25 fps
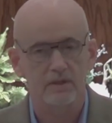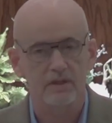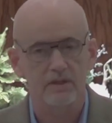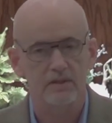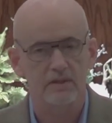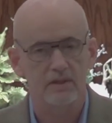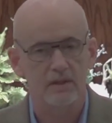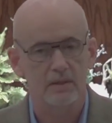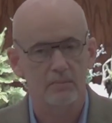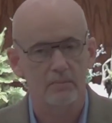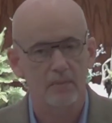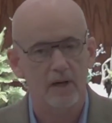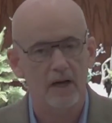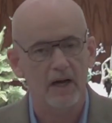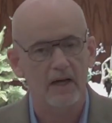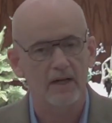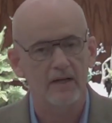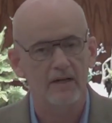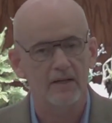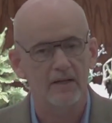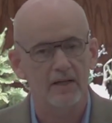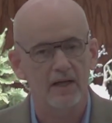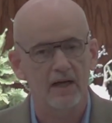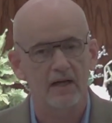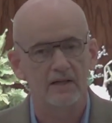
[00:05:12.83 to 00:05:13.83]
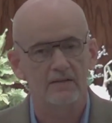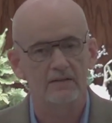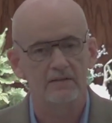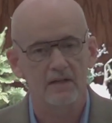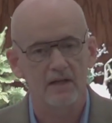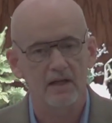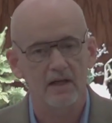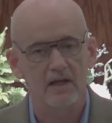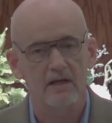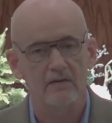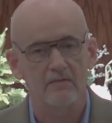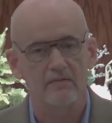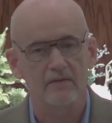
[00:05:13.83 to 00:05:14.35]
we abide in God's
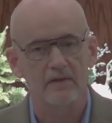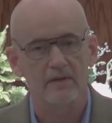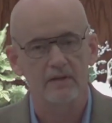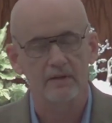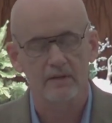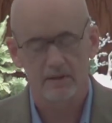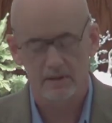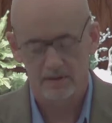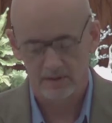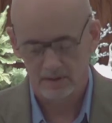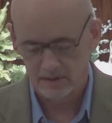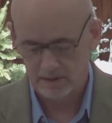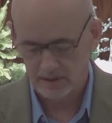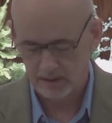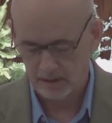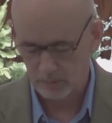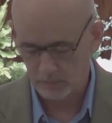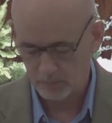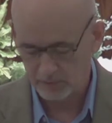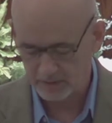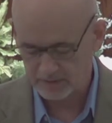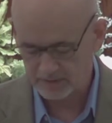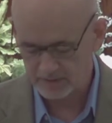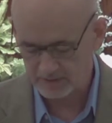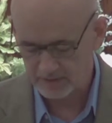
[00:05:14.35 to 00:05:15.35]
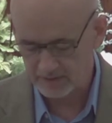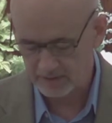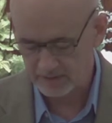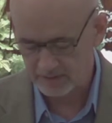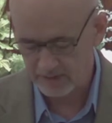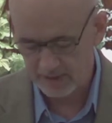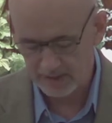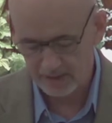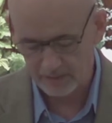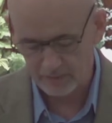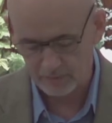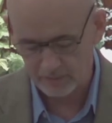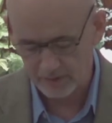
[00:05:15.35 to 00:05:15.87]
love, and we see
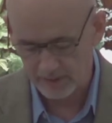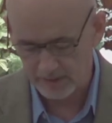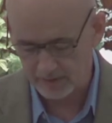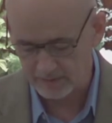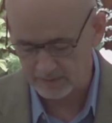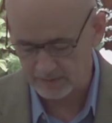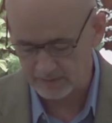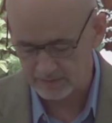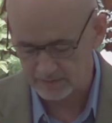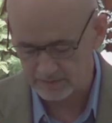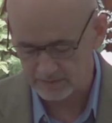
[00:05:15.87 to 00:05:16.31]
that around